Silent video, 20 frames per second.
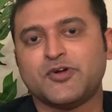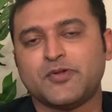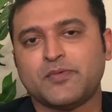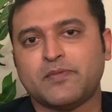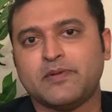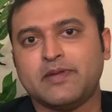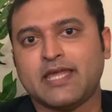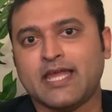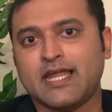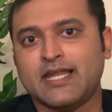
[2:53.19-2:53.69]
to
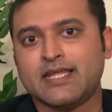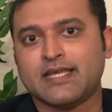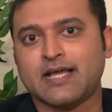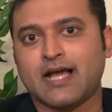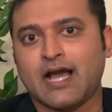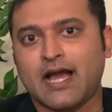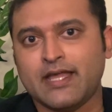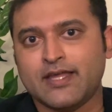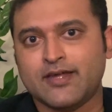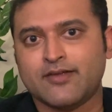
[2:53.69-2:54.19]
be getting a
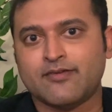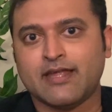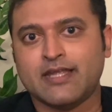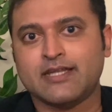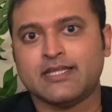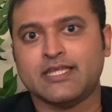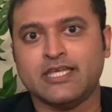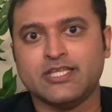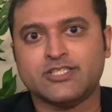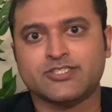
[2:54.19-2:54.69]
higher rent
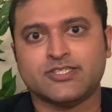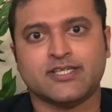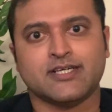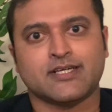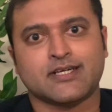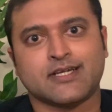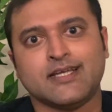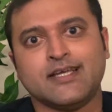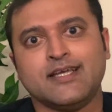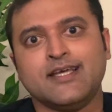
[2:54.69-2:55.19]
each year.